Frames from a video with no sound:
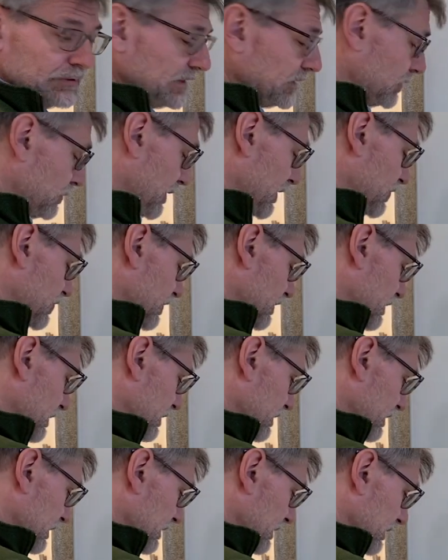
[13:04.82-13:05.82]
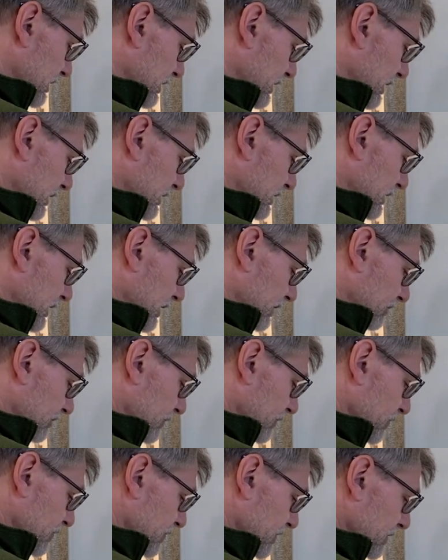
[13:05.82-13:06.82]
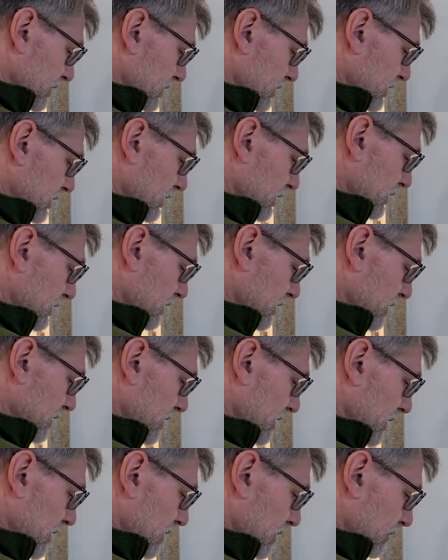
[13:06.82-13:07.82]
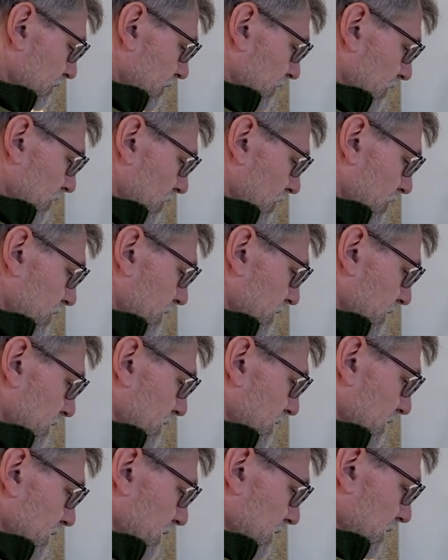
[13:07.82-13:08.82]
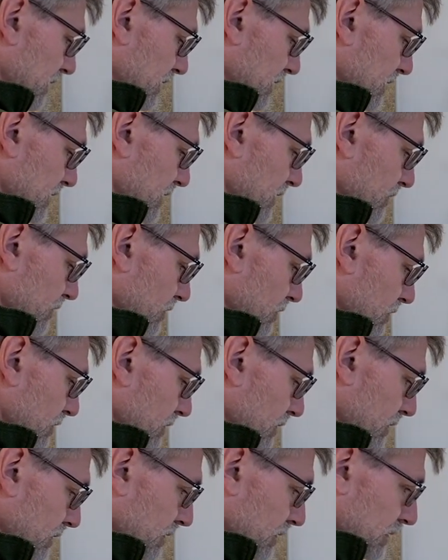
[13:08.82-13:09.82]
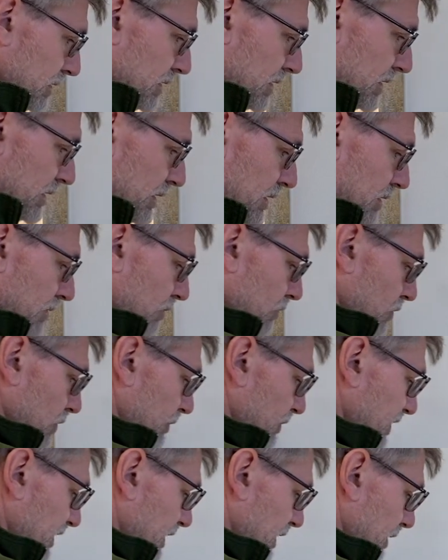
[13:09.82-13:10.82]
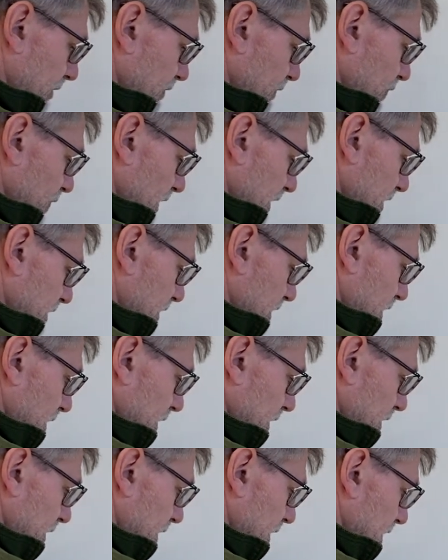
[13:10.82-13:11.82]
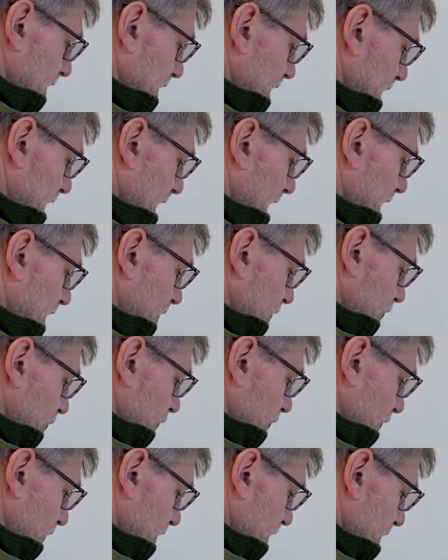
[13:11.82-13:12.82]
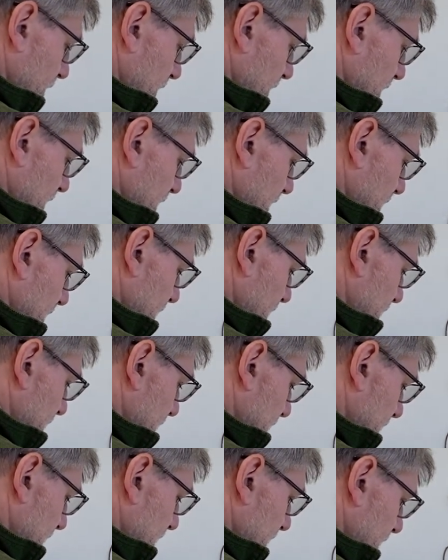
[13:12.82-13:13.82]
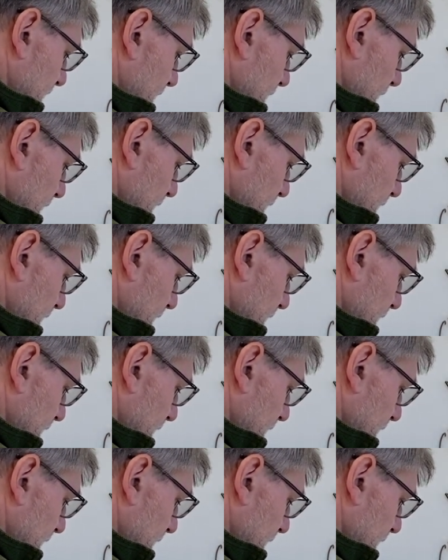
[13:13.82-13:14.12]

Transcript: equation, that divergence of the currents is 0, will become just dH dt